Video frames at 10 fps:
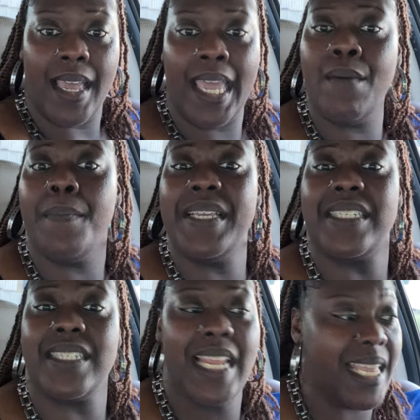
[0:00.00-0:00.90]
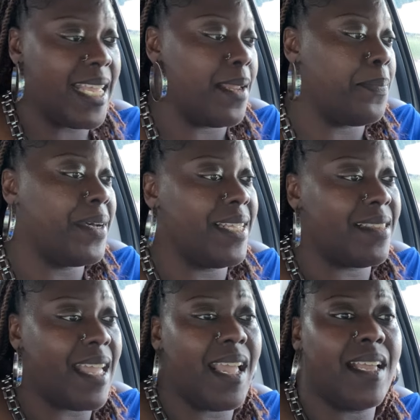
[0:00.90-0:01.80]
He will be sneaking and putting
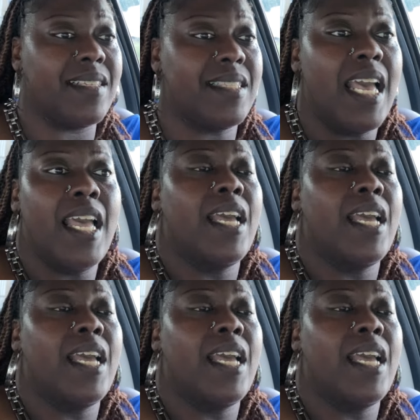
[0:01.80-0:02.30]
things